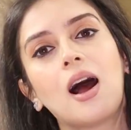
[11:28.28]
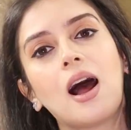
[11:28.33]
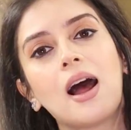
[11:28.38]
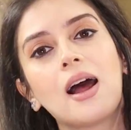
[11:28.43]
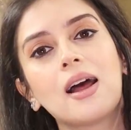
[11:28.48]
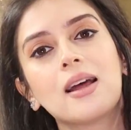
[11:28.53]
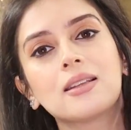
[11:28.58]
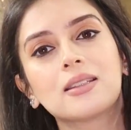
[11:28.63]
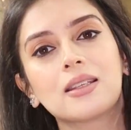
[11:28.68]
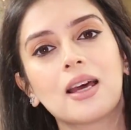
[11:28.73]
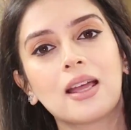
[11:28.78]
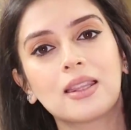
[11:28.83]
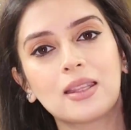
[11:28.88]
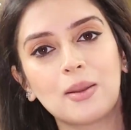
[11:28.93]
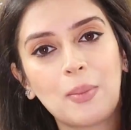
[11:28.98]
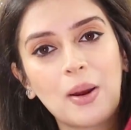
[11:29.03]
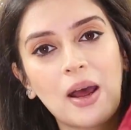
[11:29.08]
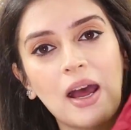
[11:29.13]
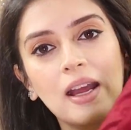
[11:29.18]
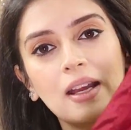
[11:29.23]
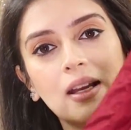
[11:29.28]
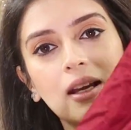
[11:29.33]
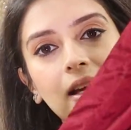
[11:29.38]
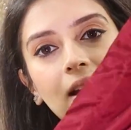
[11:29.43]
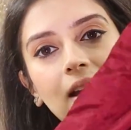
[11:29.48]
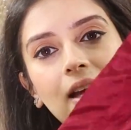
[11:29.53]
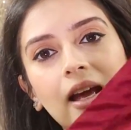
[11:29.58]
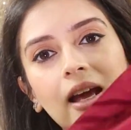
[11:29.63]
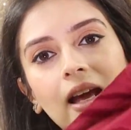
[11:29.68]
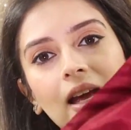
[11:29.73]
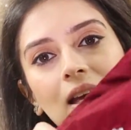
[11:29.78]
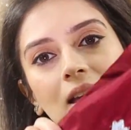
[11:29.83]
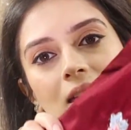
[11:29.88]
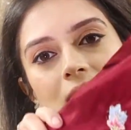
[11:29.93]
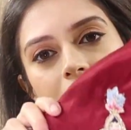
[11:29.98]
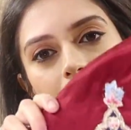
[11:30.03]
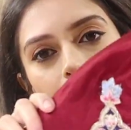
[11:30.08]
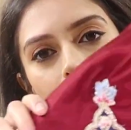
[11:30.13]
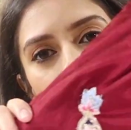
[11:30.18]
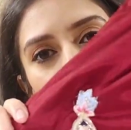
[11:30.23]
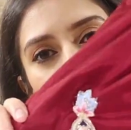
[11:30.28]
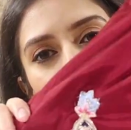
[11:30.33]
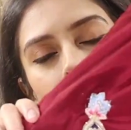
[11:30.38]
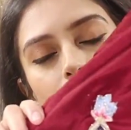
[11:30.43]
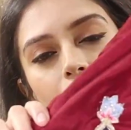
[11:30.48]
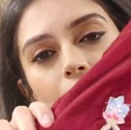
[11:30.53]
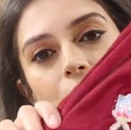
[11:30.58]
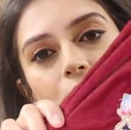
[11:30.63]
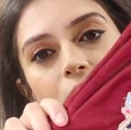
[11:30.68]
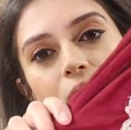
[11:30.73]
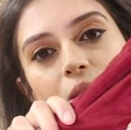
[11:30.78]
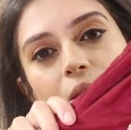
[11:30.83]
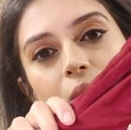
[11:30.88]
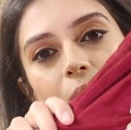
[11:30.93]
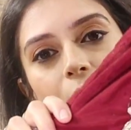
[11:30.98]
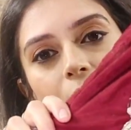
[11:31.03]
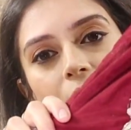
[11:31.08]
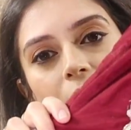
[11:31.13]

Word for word: And at the back is also some